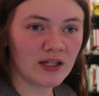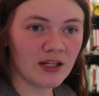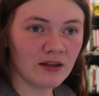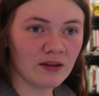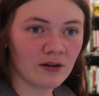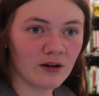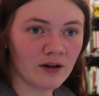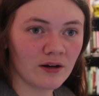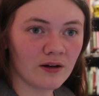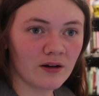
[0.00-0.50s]

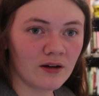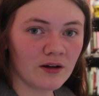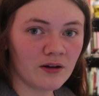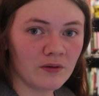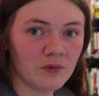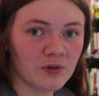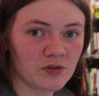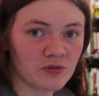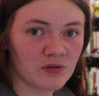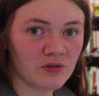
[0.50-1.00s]
either,
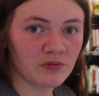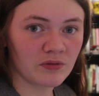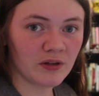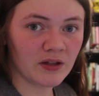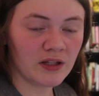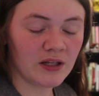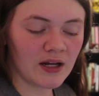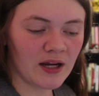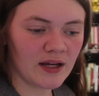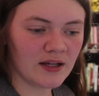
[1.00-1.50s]
which was
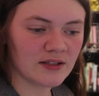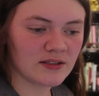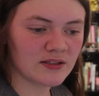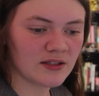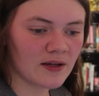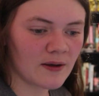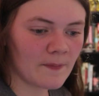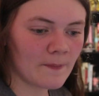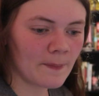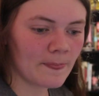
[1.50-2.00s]
really
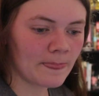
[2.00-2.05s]
nice.